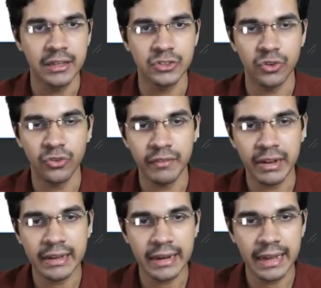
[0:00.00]
So we
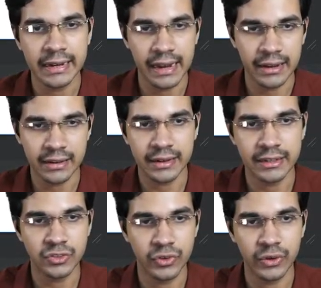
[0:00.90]
will create another
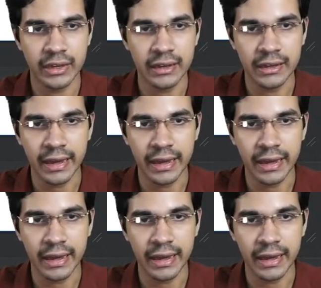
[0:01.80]
text view here,